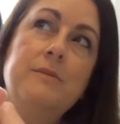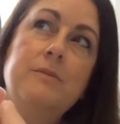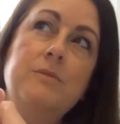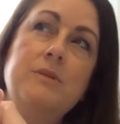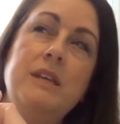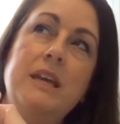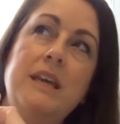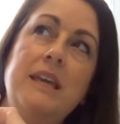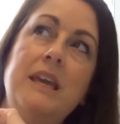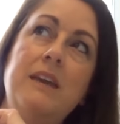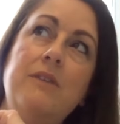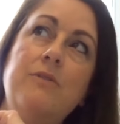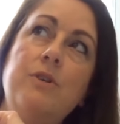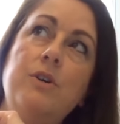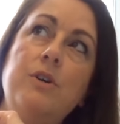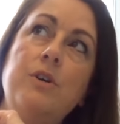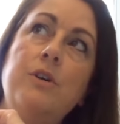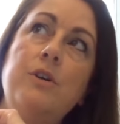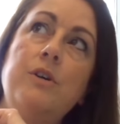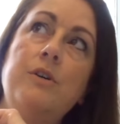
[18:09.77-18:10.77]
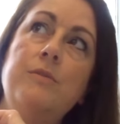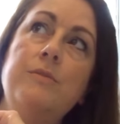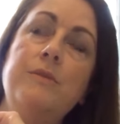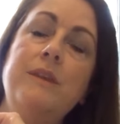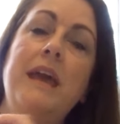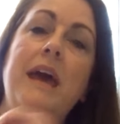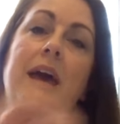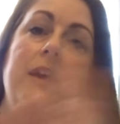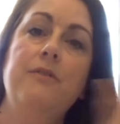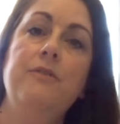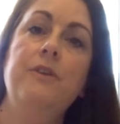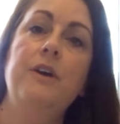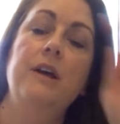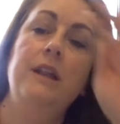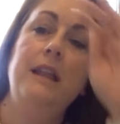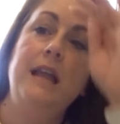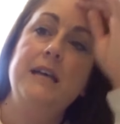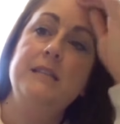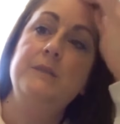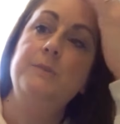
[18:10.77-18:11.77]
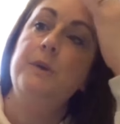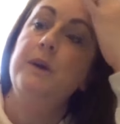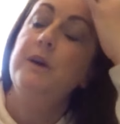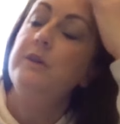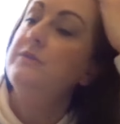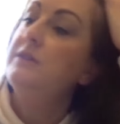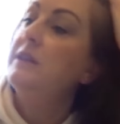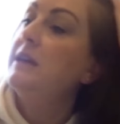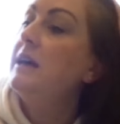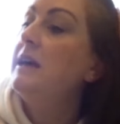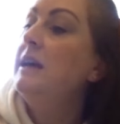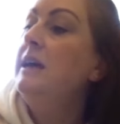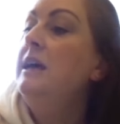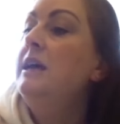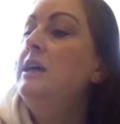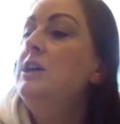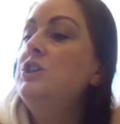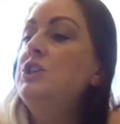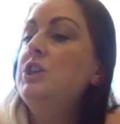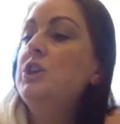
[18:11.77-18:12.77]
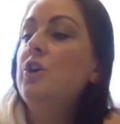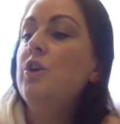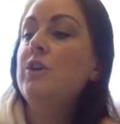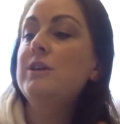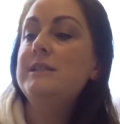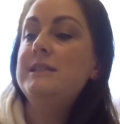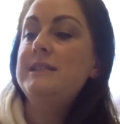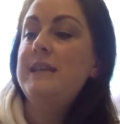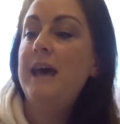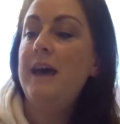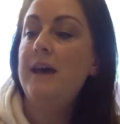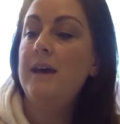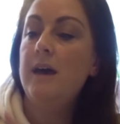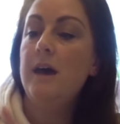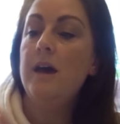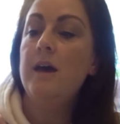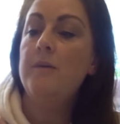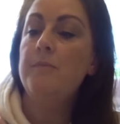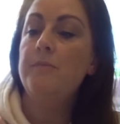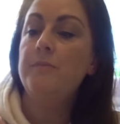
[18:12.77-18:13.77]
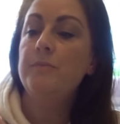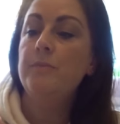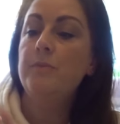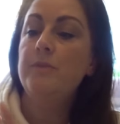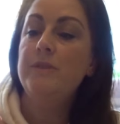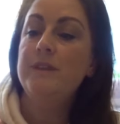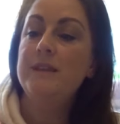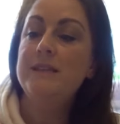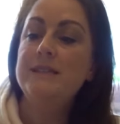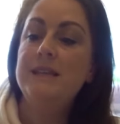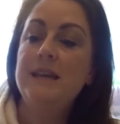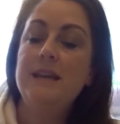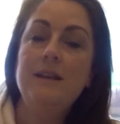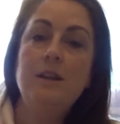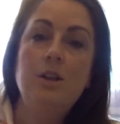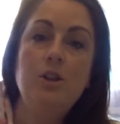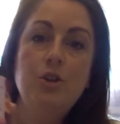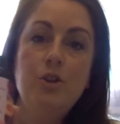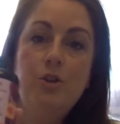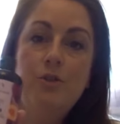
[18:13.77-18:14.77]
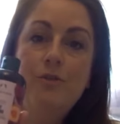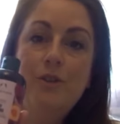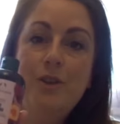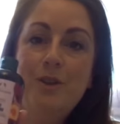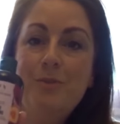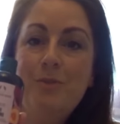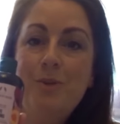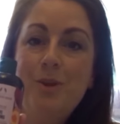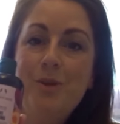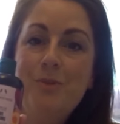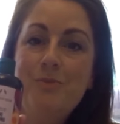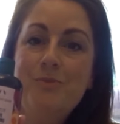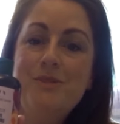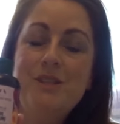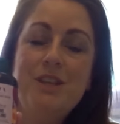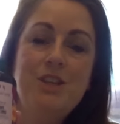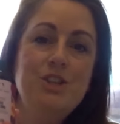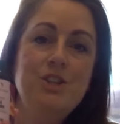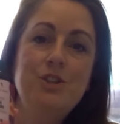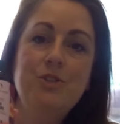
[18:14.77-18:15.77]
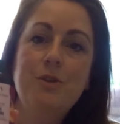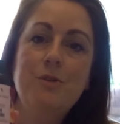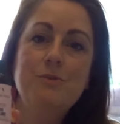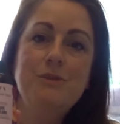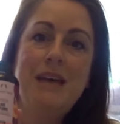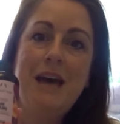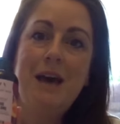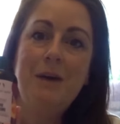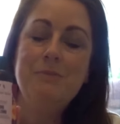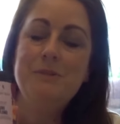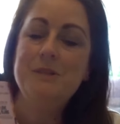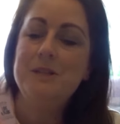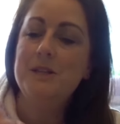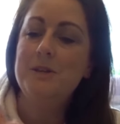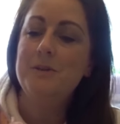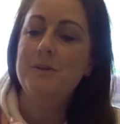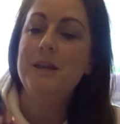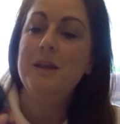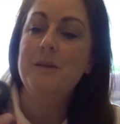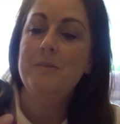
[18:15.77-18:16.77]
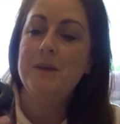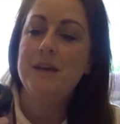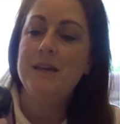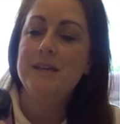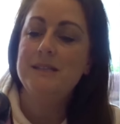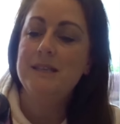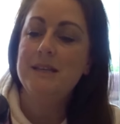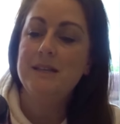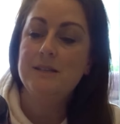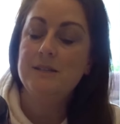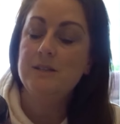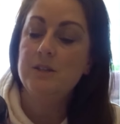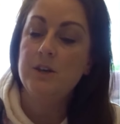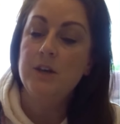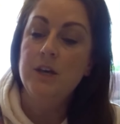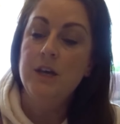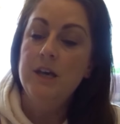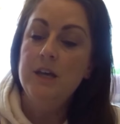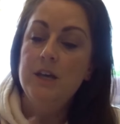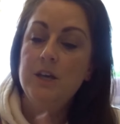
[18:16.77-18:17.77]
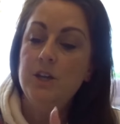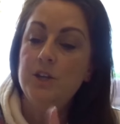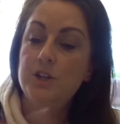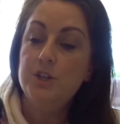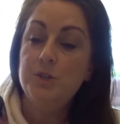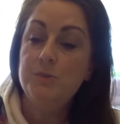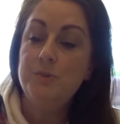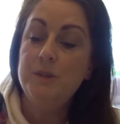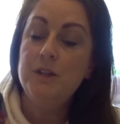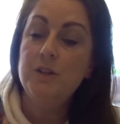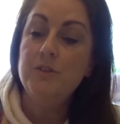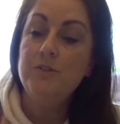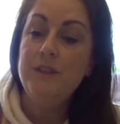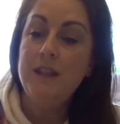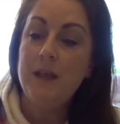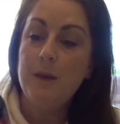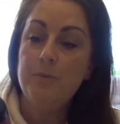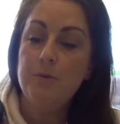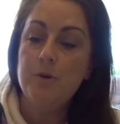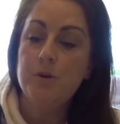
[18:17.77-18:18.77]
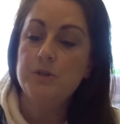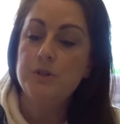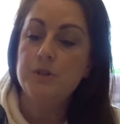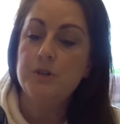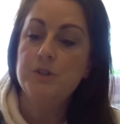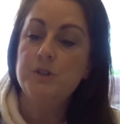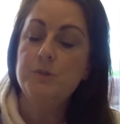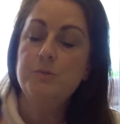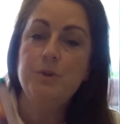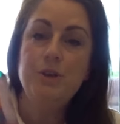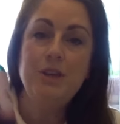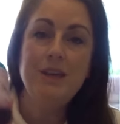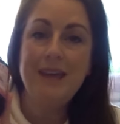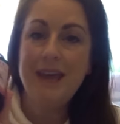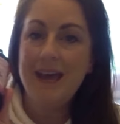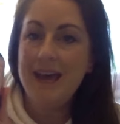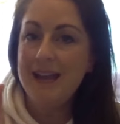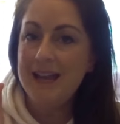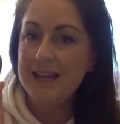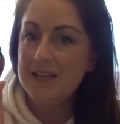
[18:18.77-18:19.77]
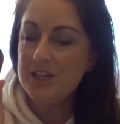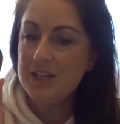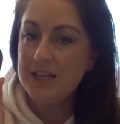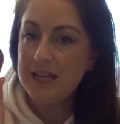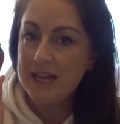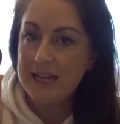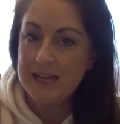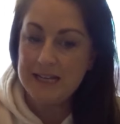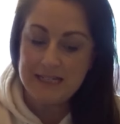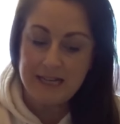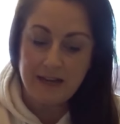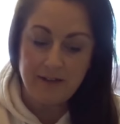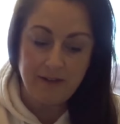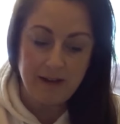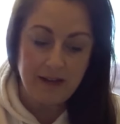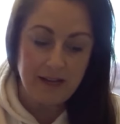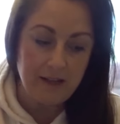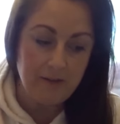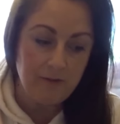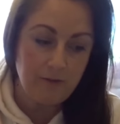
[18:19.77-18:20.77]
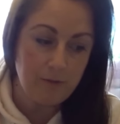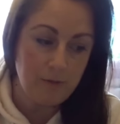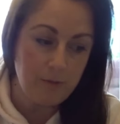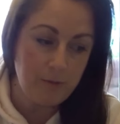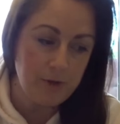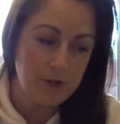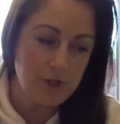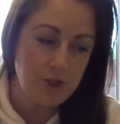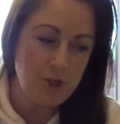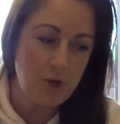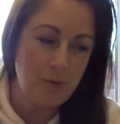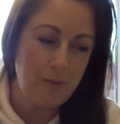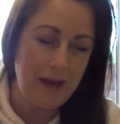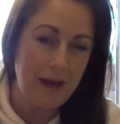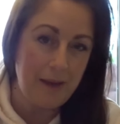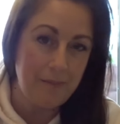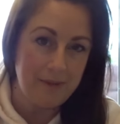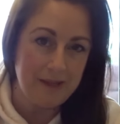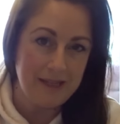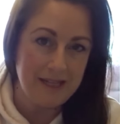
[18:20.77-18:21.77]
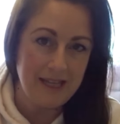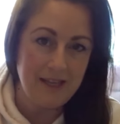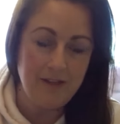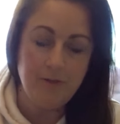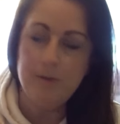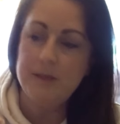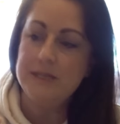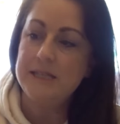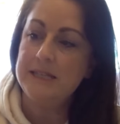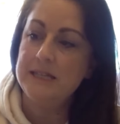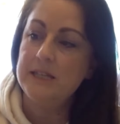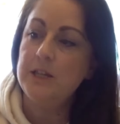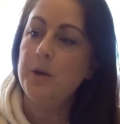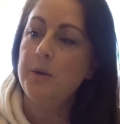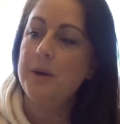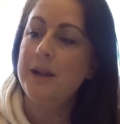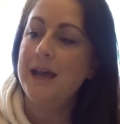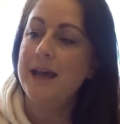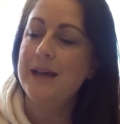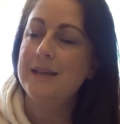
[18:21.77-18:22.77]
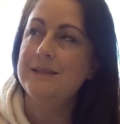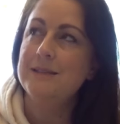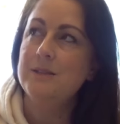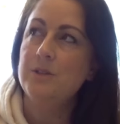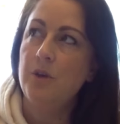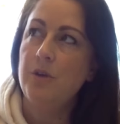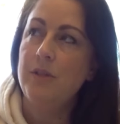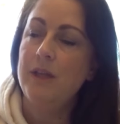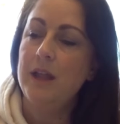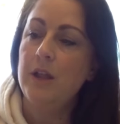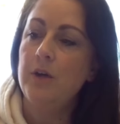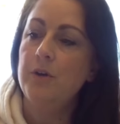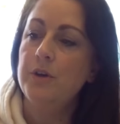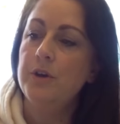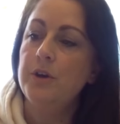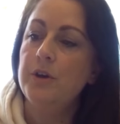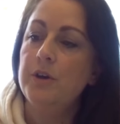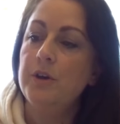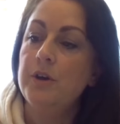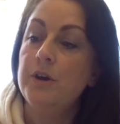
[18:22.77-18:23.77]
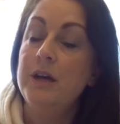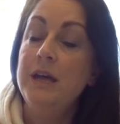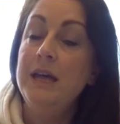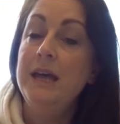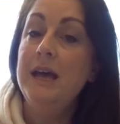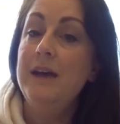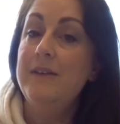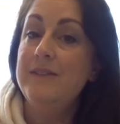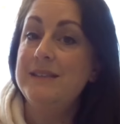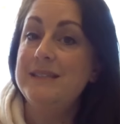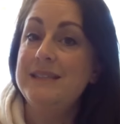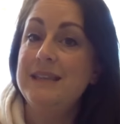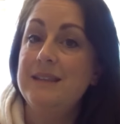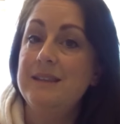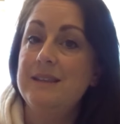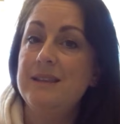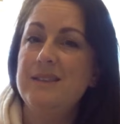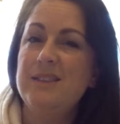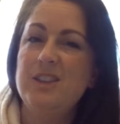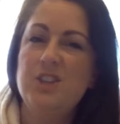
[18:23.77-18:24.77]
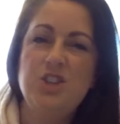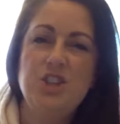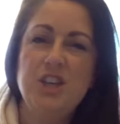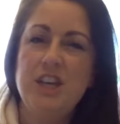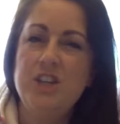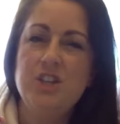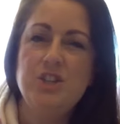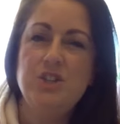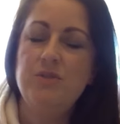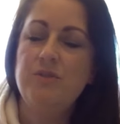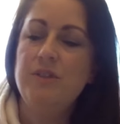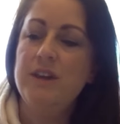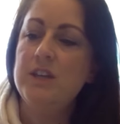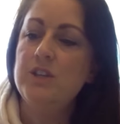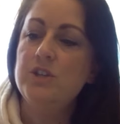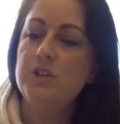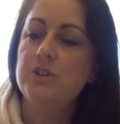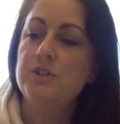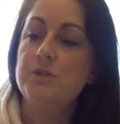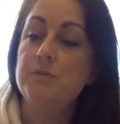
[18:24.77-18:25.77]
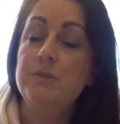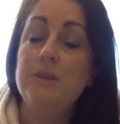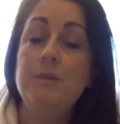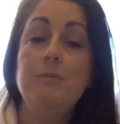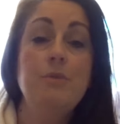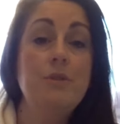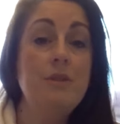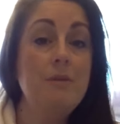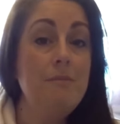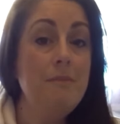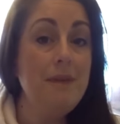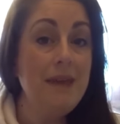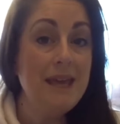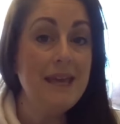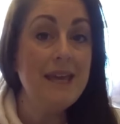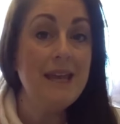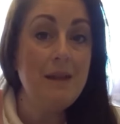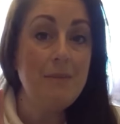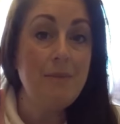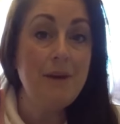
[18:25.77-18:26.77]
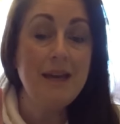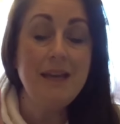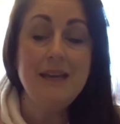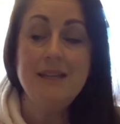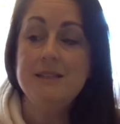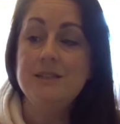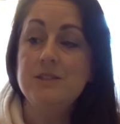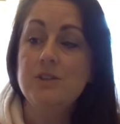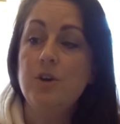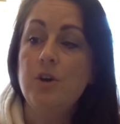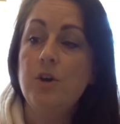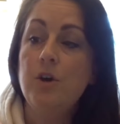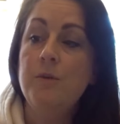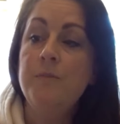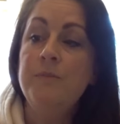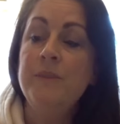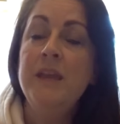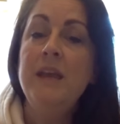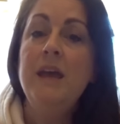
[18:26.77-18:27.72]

was it a year ago? Yeah, for her last birthday. She got a set with this in, Love and Plums, and she thought it was absolutely amazing. So, you know, she's been loving that product, but you can't actually get it directly from the Body Shop, I believe, because I did go and ask not that long ago, and they said that they changed the range or something, but they may get it back in store.